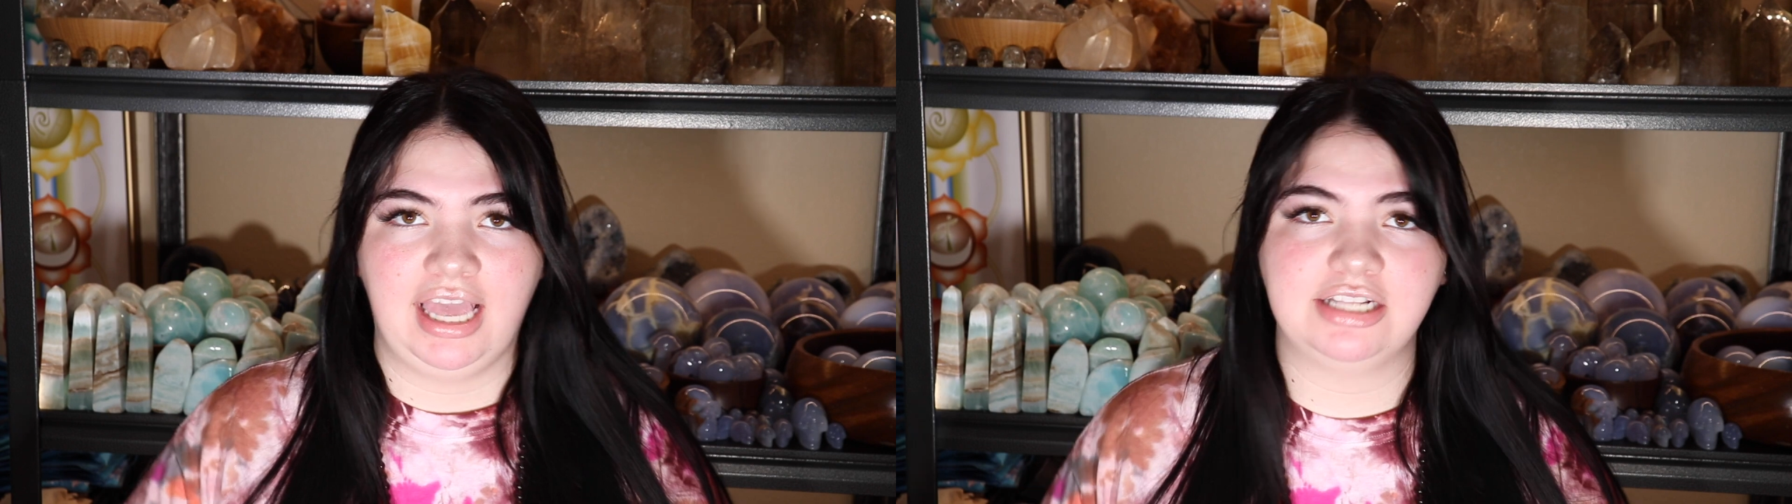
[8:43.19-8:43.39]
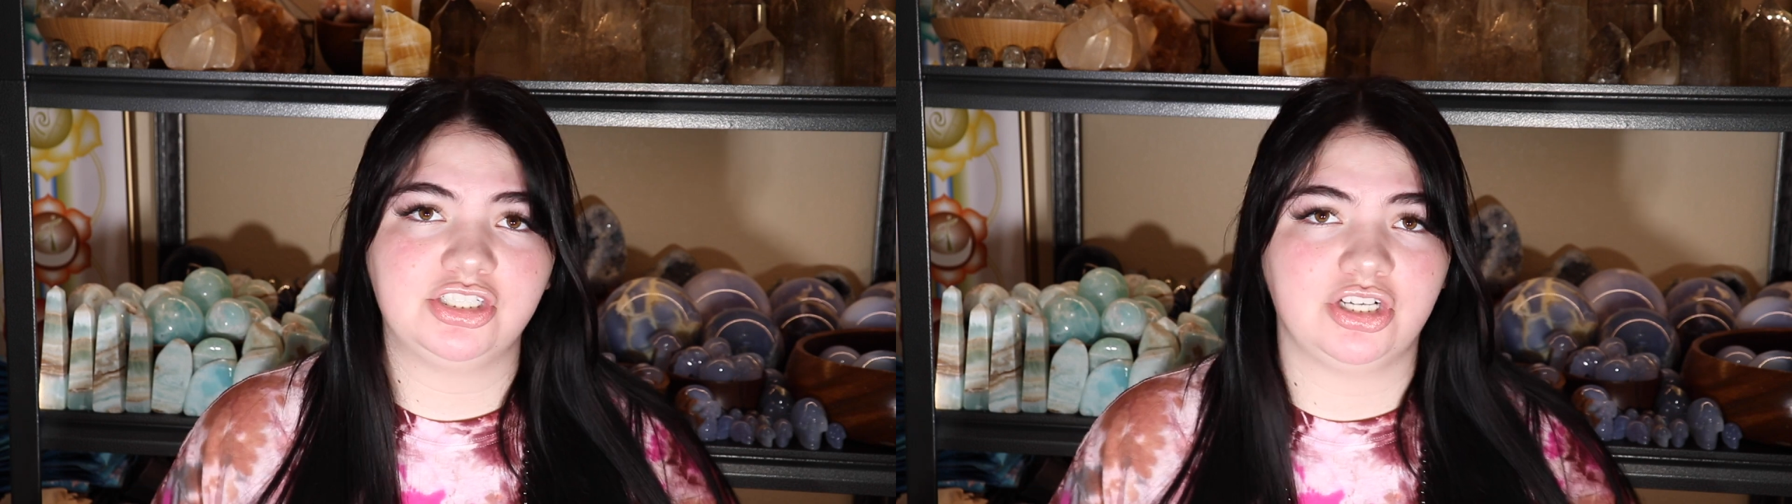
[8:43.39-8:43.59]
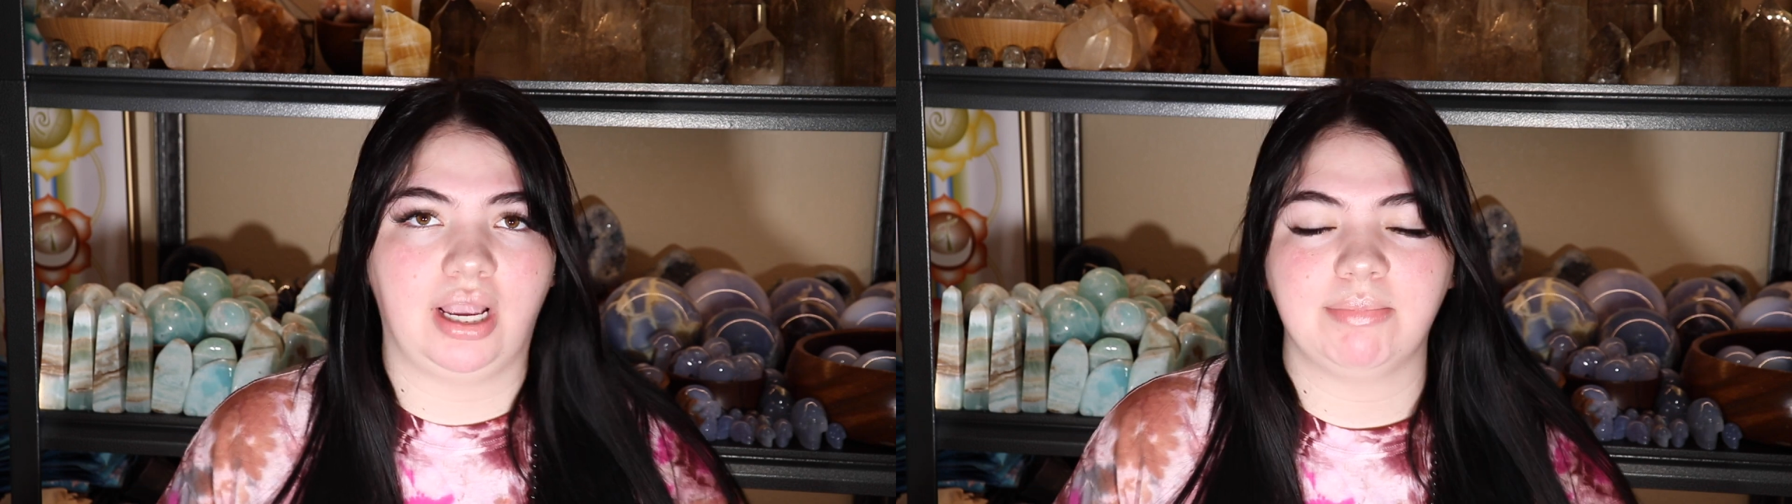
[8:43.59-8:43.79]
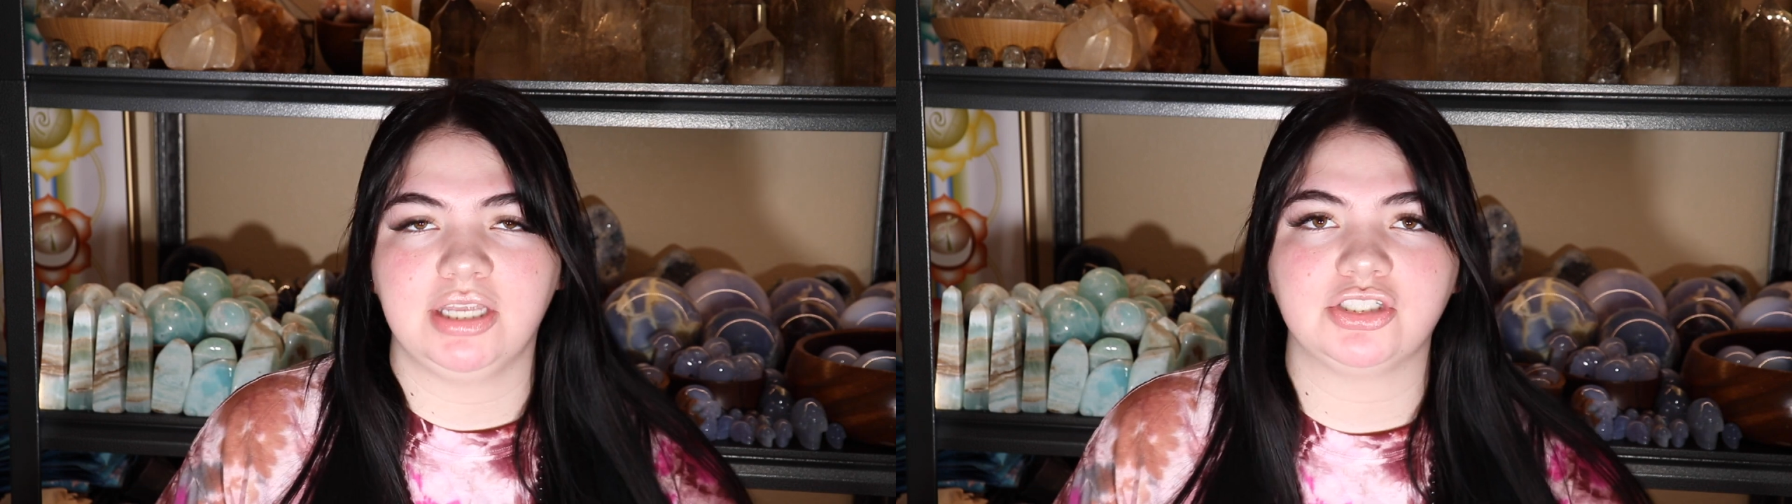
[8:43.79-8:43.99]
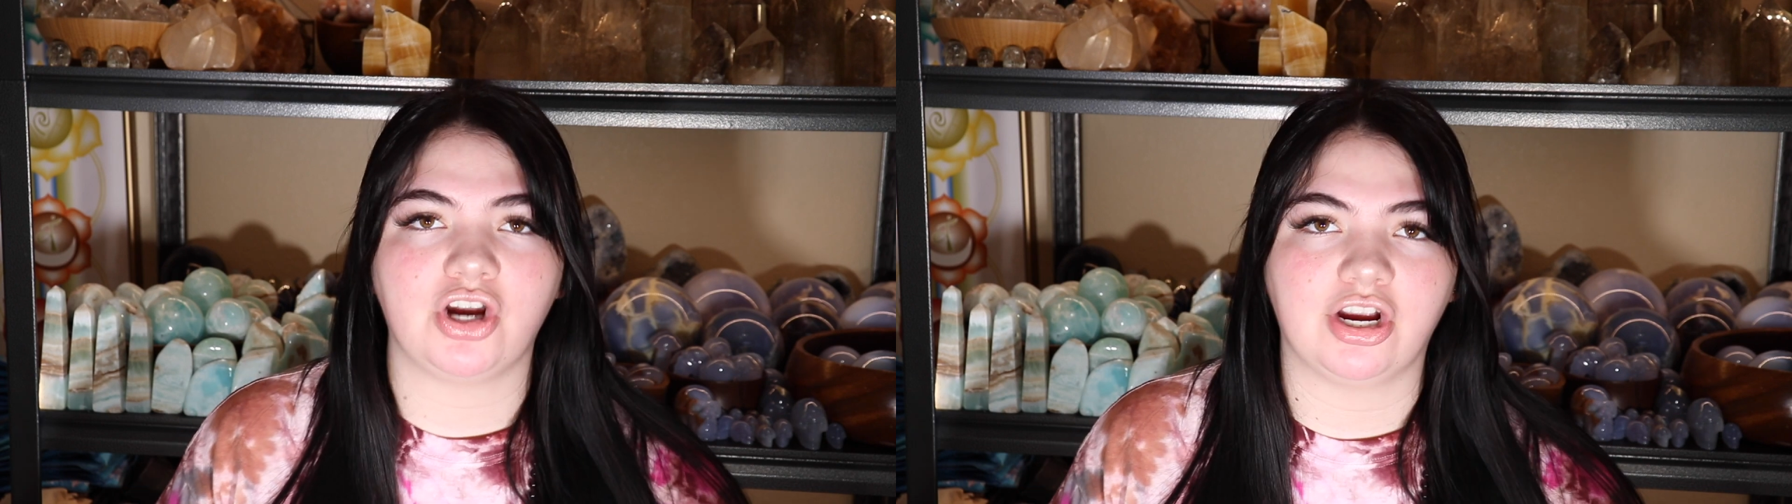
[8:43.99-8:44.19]
Instagram
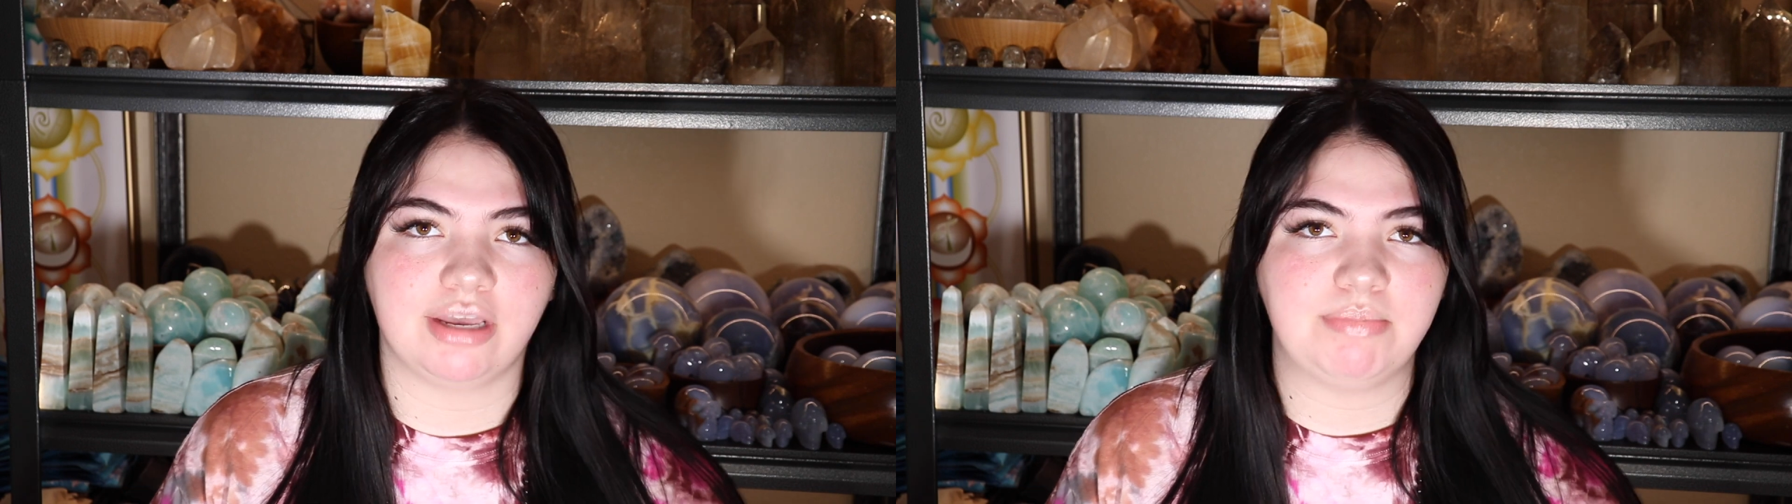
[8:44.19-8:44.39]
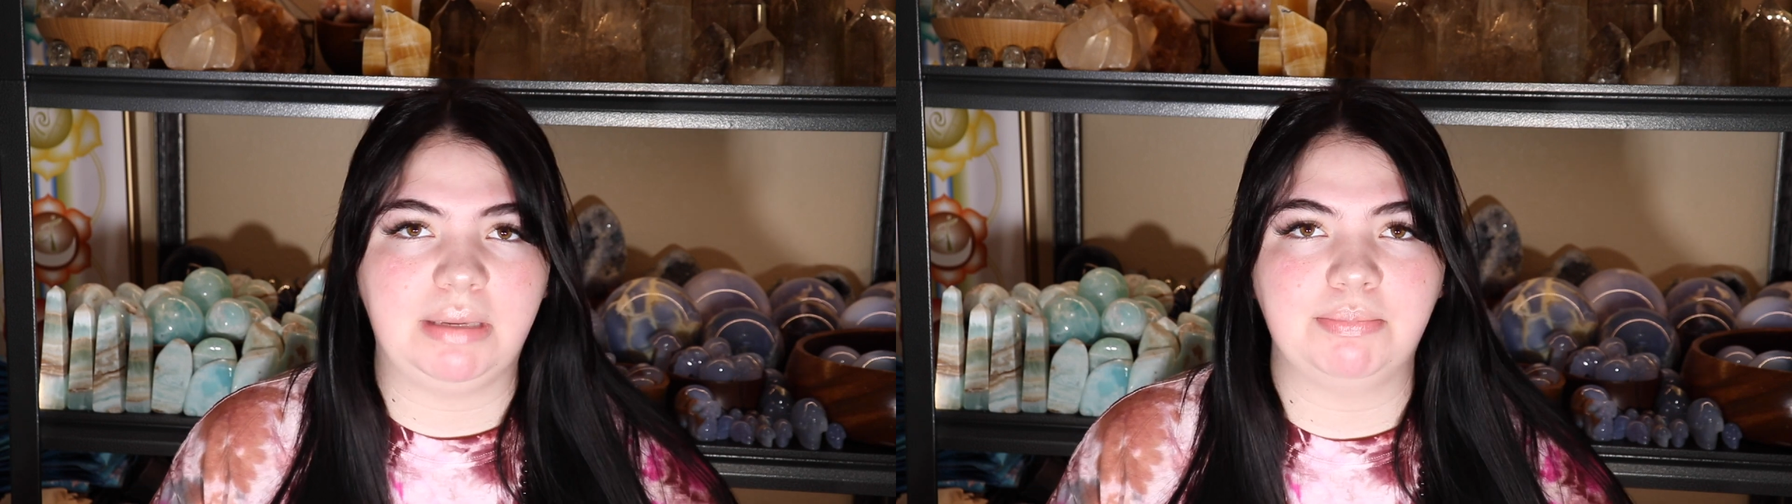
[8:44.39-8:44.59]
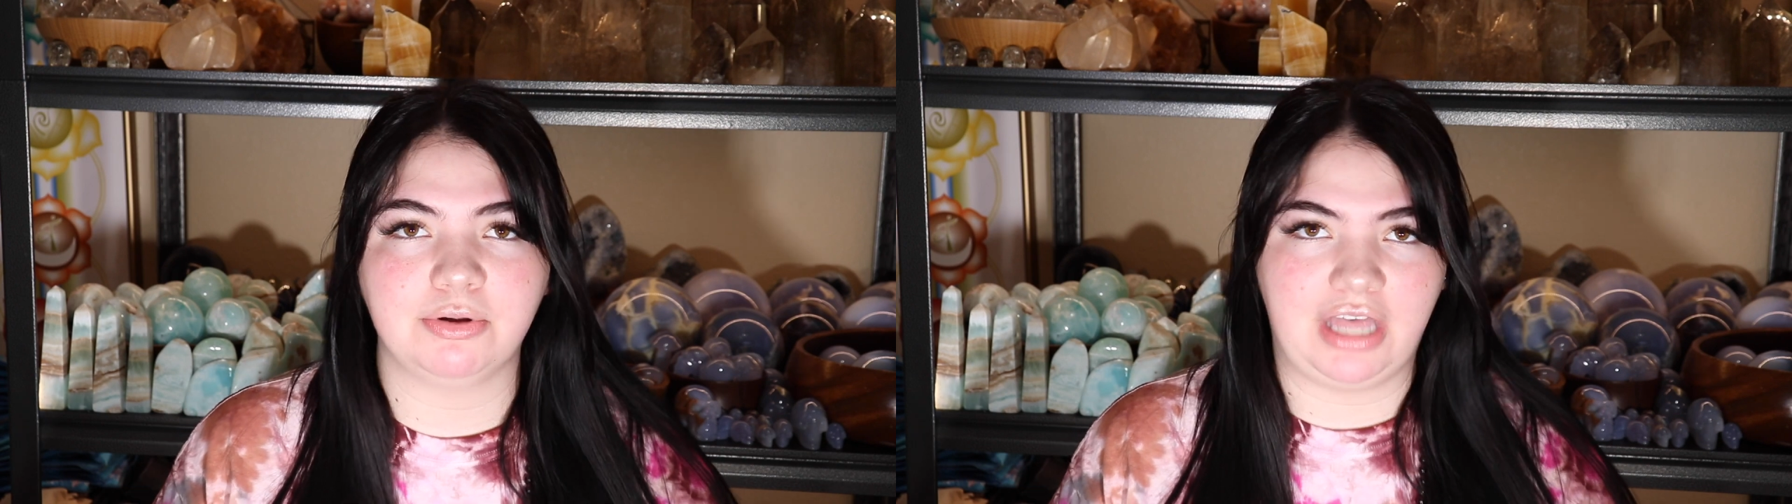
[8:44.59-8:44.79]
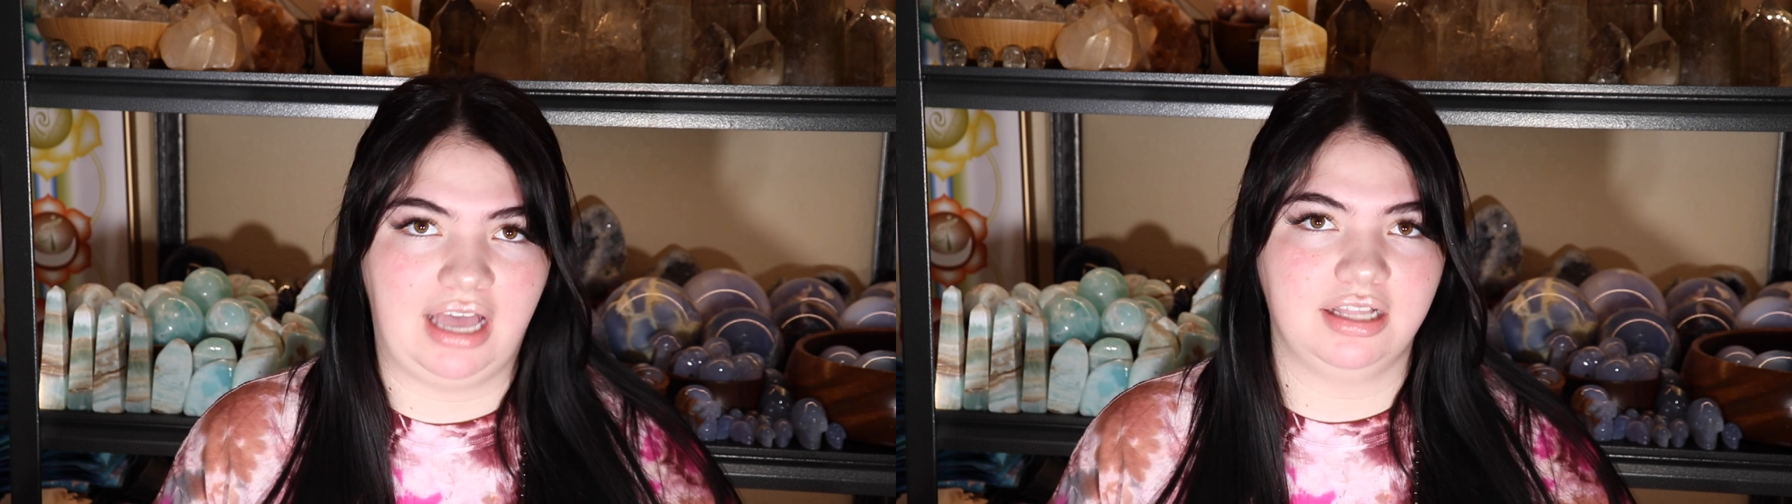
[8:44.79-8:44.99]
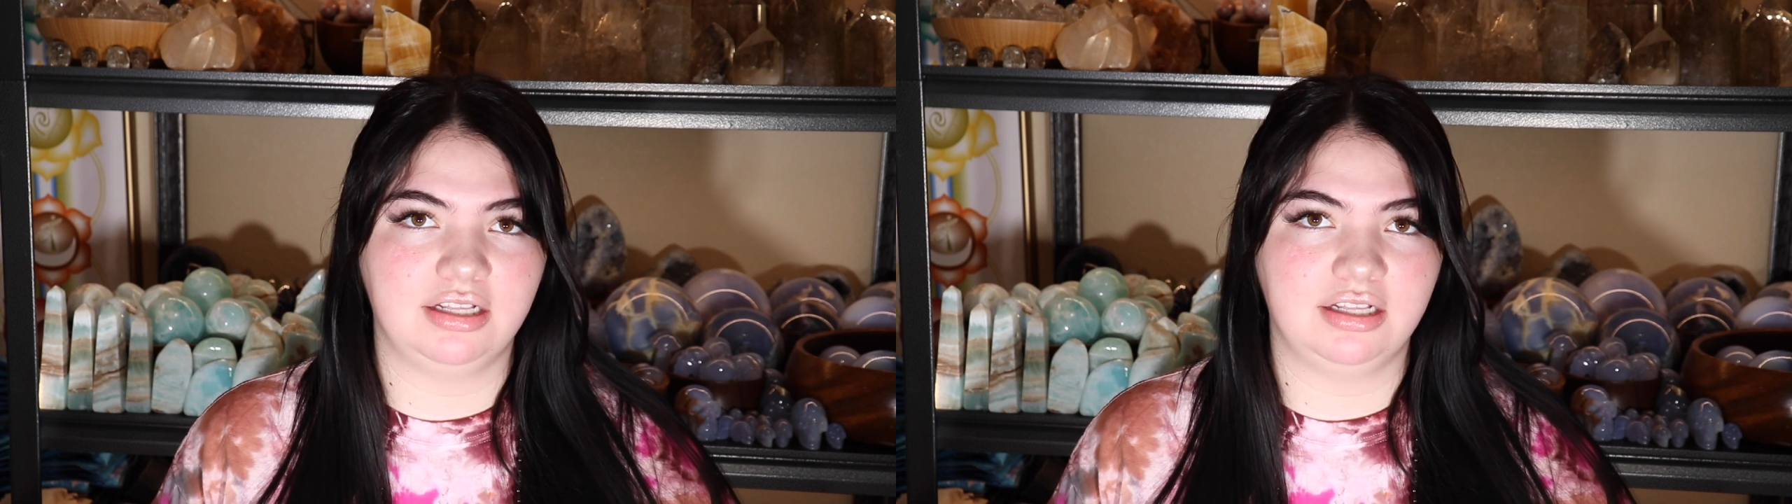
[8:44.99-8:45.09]
can target people that